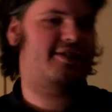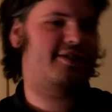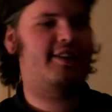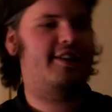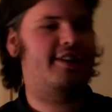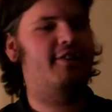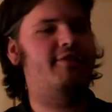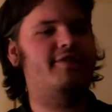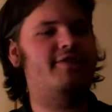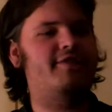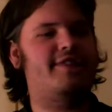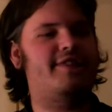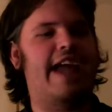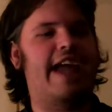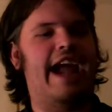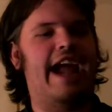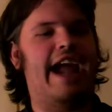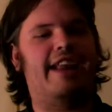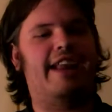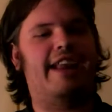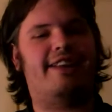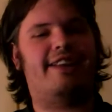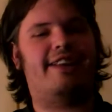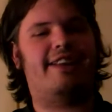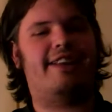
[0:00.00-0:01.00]
used
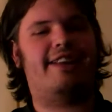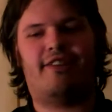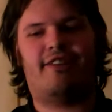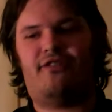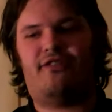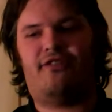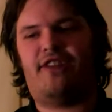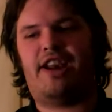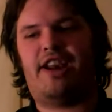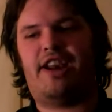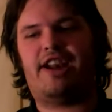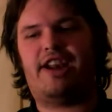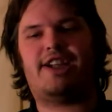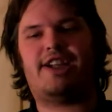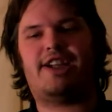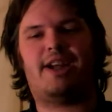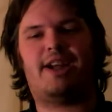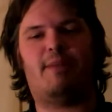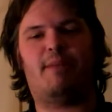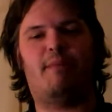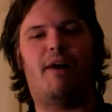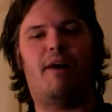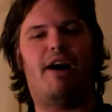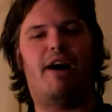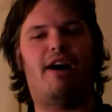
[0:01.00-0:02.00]
that to
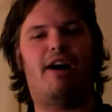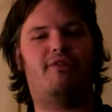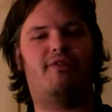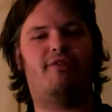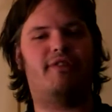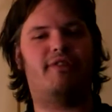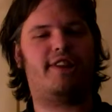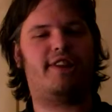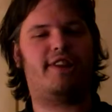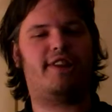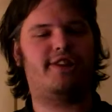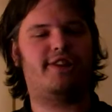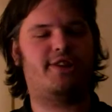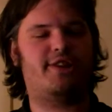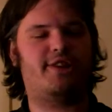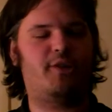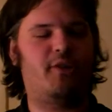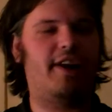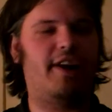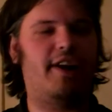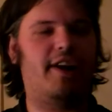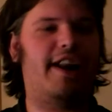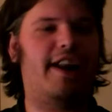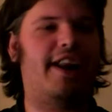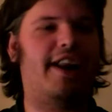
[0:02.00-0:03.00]
finish him off with the
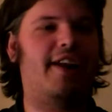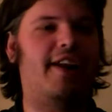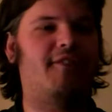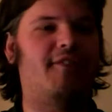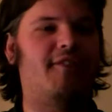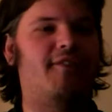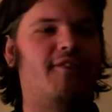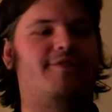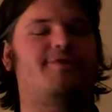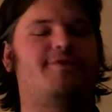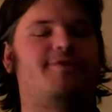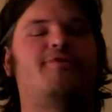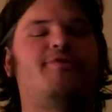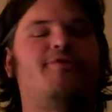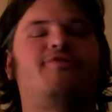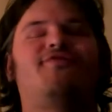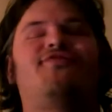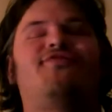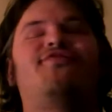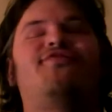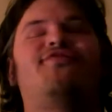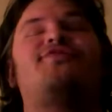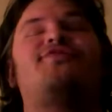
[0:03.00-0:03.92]
sword, and it was